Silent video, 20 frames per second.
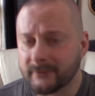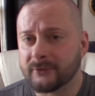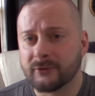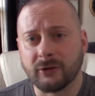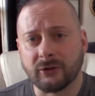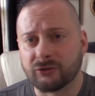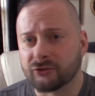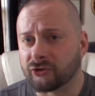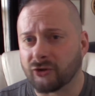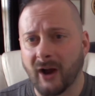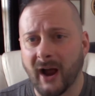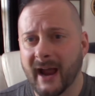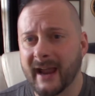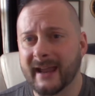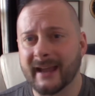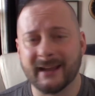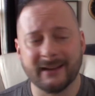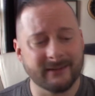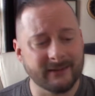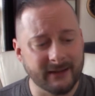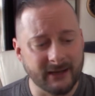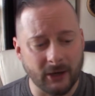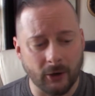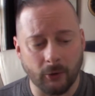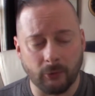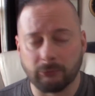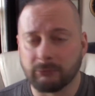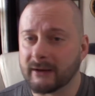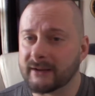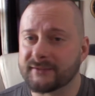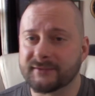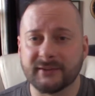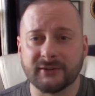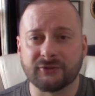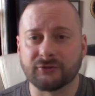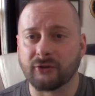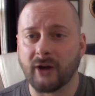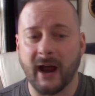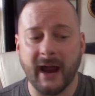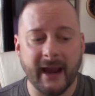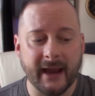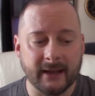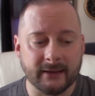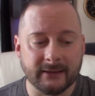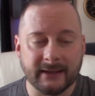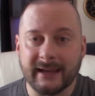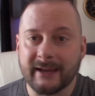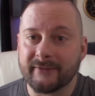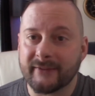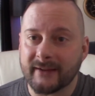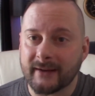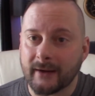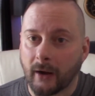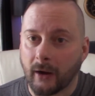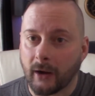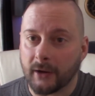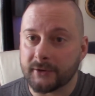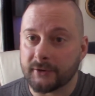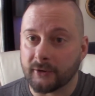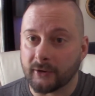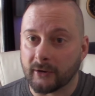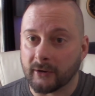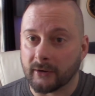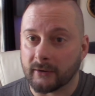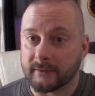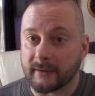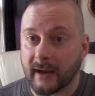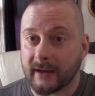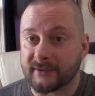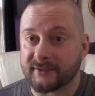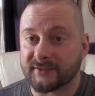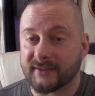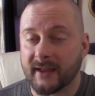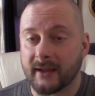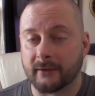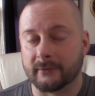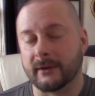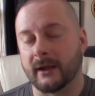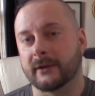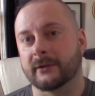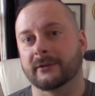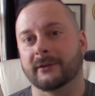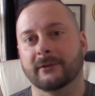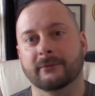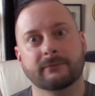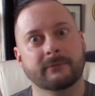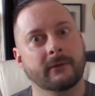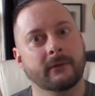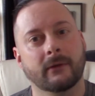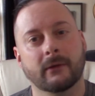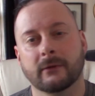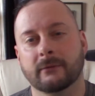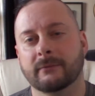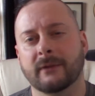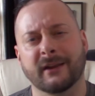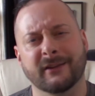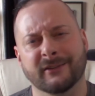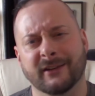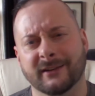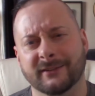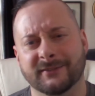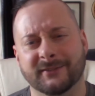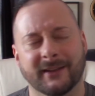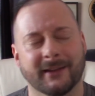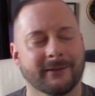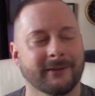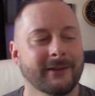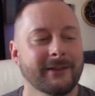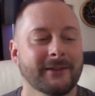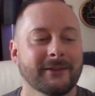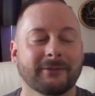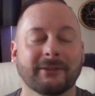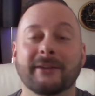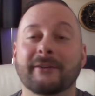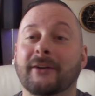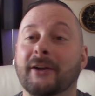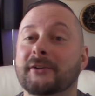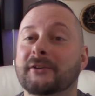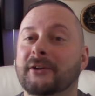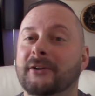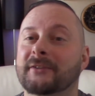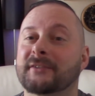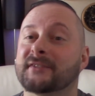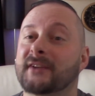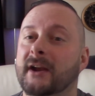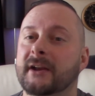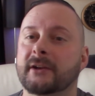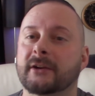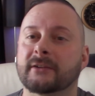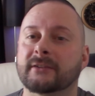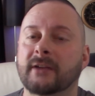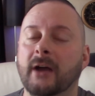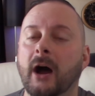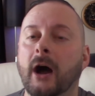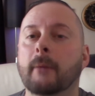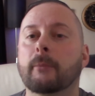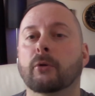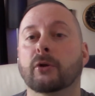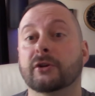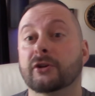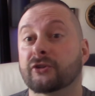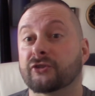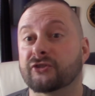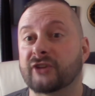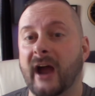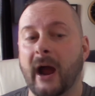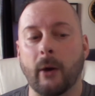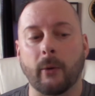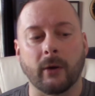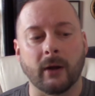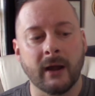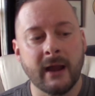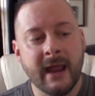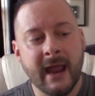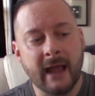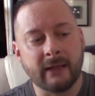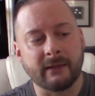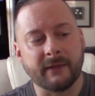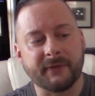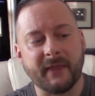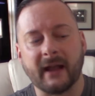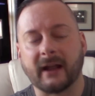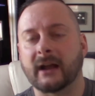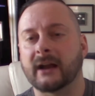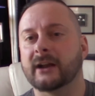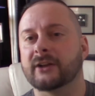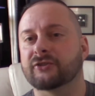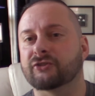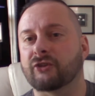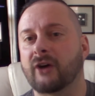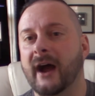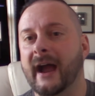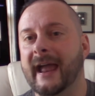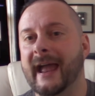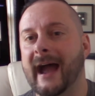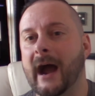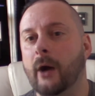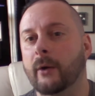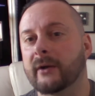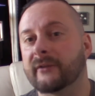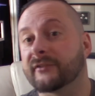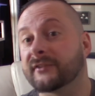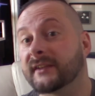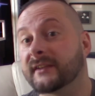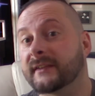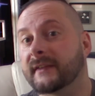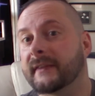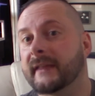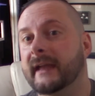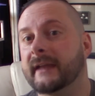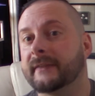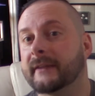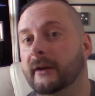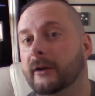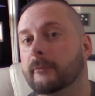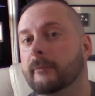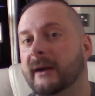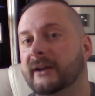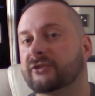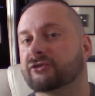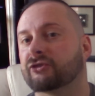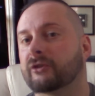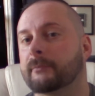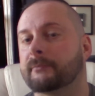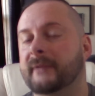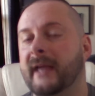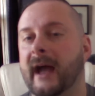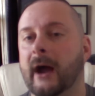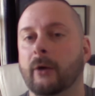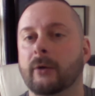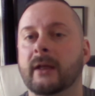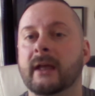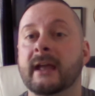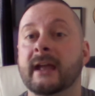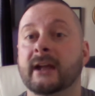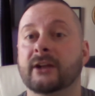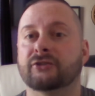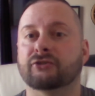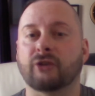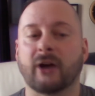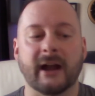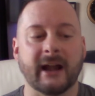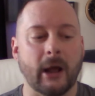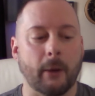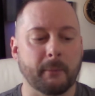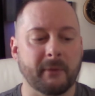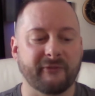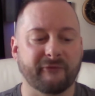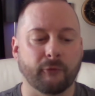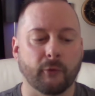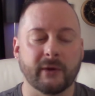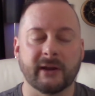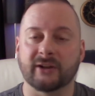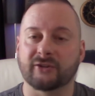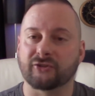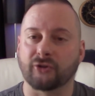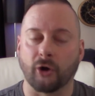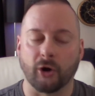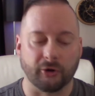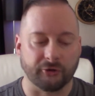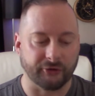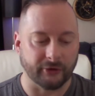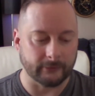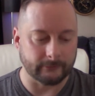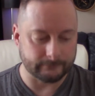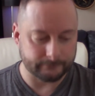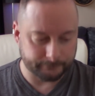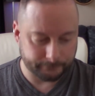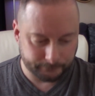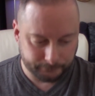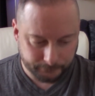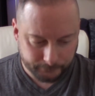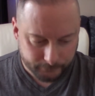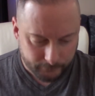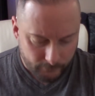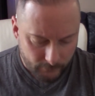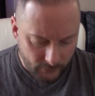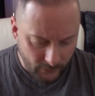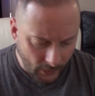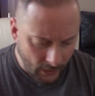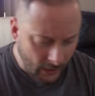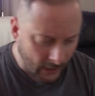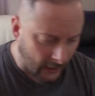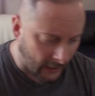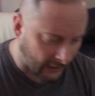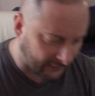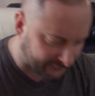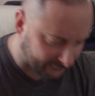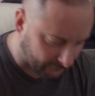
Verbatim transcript: dry it, rinse it, dry it, leave it on your nightstand, or not your nightstand. Leave it on your side of your tub or in your shower, and let that kind of dry out. And if anything in there, it might drip down and dry it out before you charge it. So let